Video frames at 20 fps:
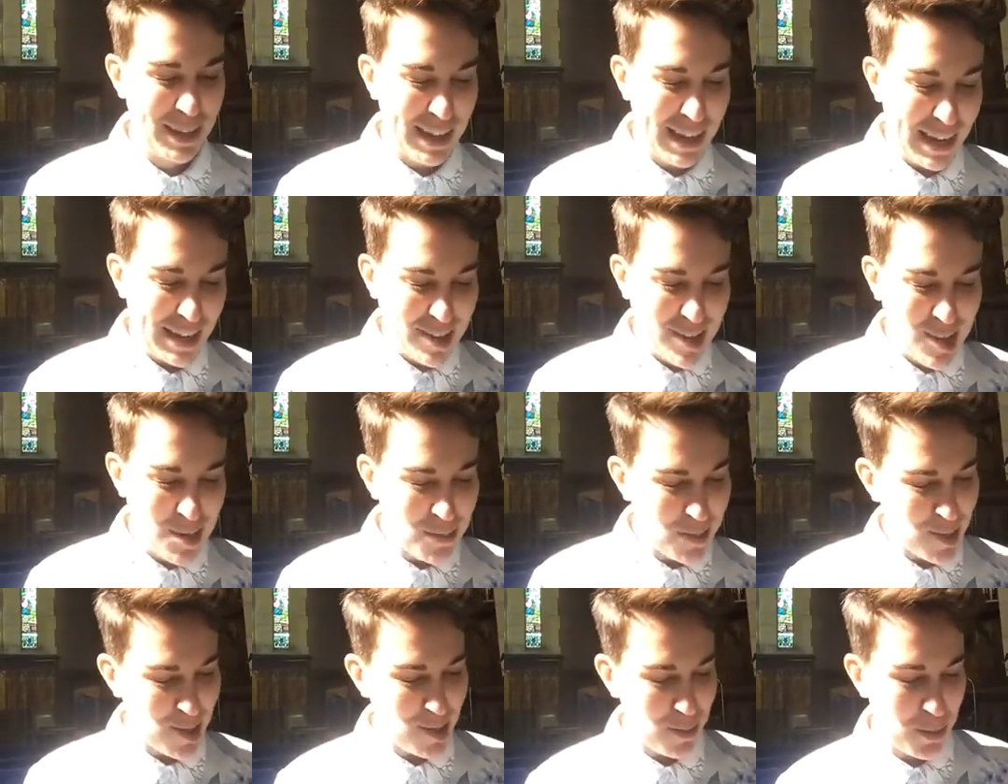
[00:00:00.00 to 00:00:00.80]
It
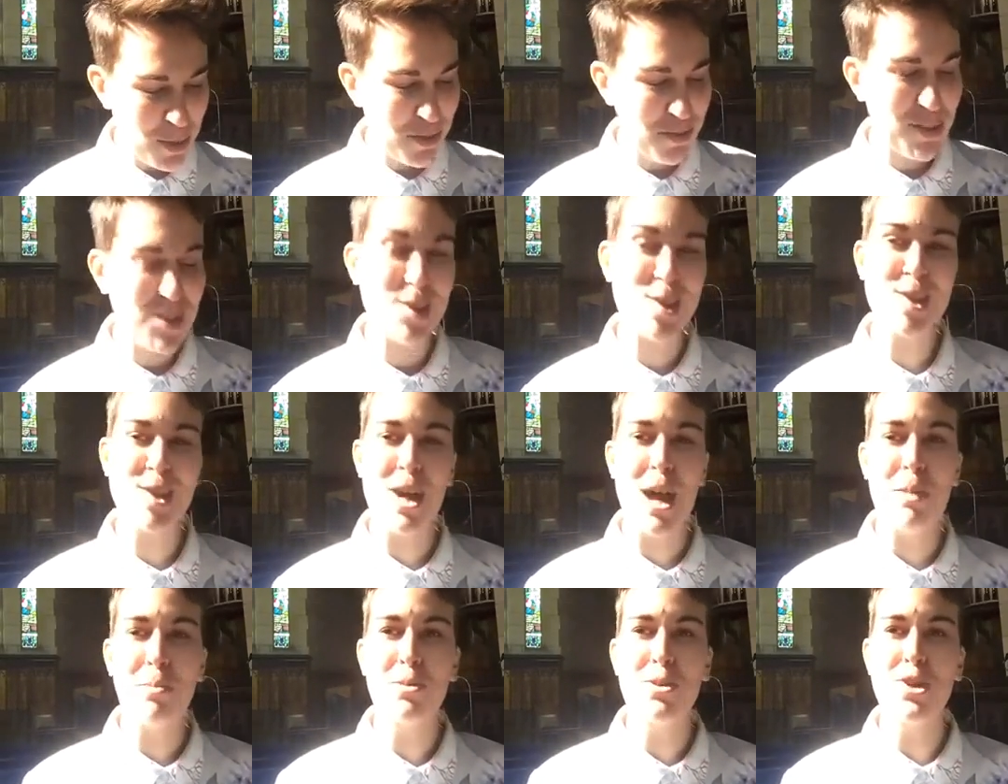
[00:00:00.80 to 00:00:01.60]
seems there's a bit of a
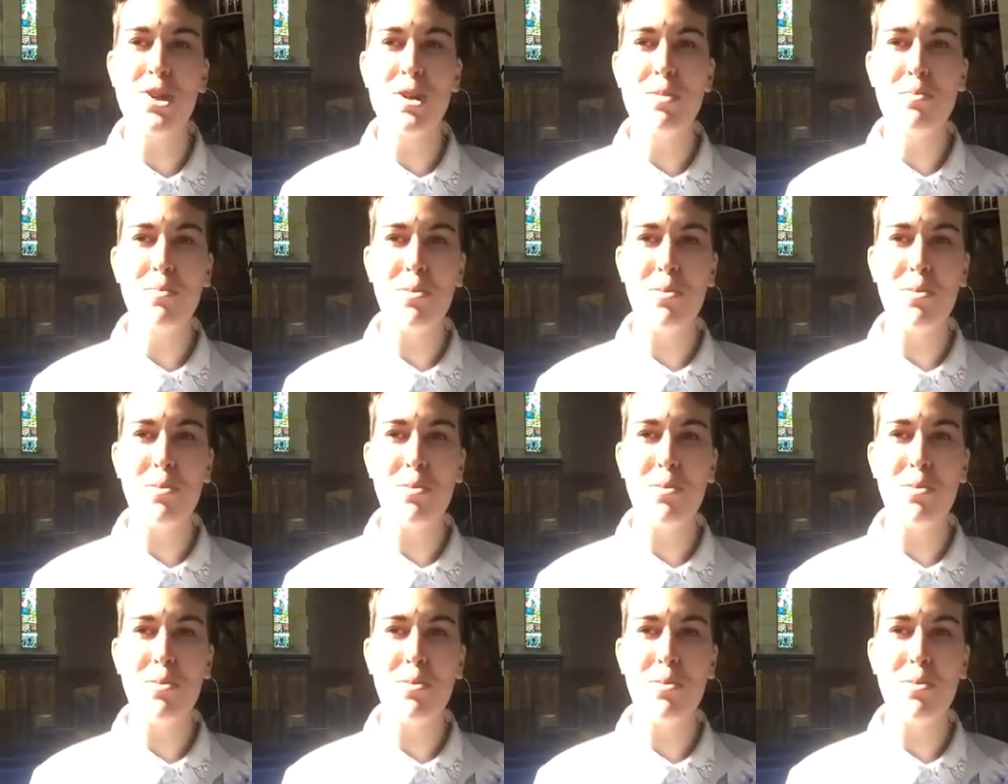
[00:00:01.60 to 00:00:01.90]
discipleship